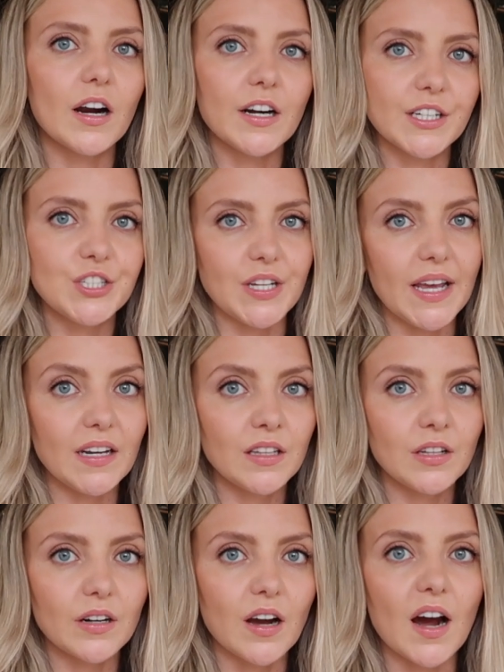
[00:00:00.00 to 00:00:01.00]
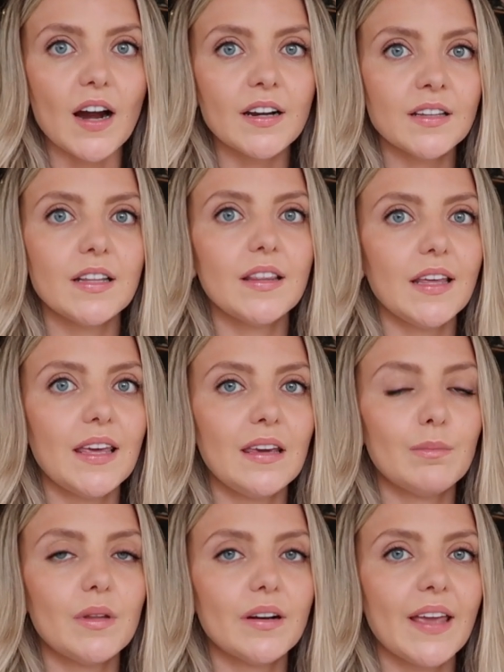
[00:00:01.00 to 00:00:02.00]
or a shed in their garden that they
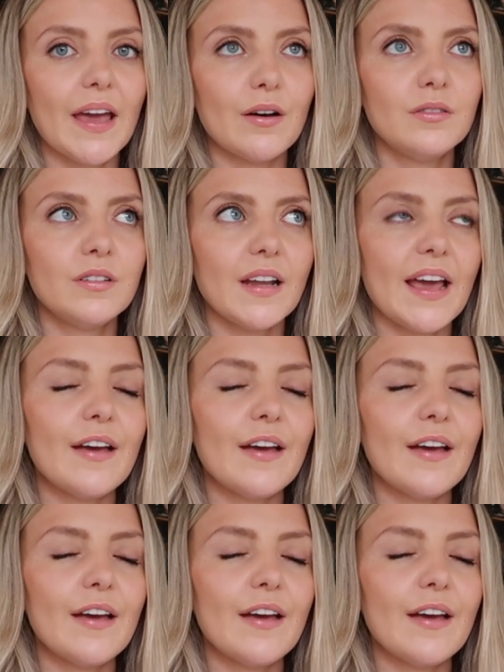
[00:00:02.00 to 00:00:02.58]
keep their kiln.